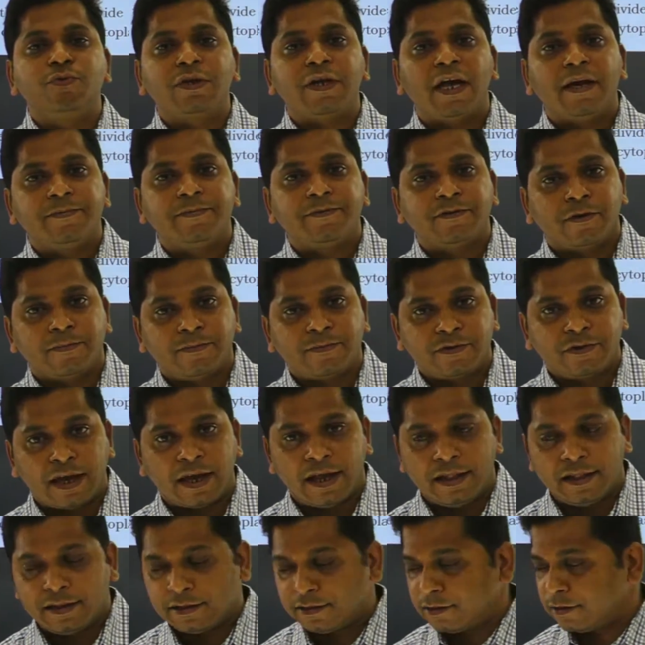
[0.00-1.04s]
types of
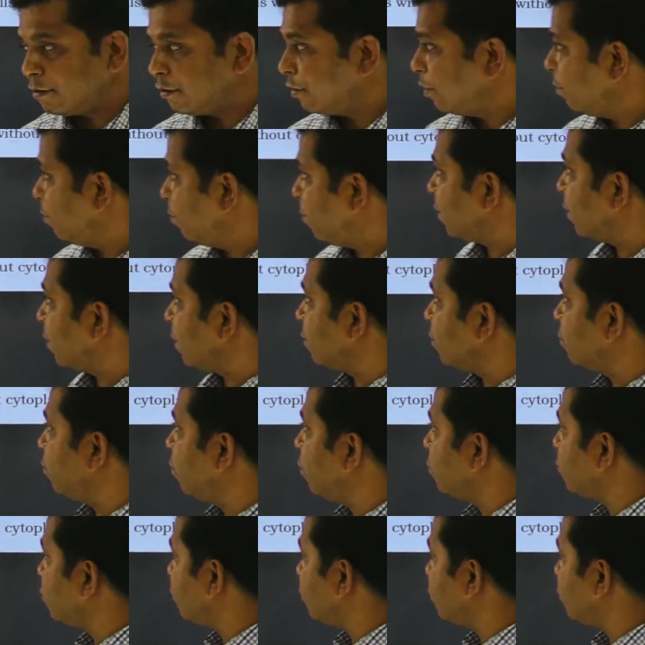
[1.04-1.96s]
cells. What are those?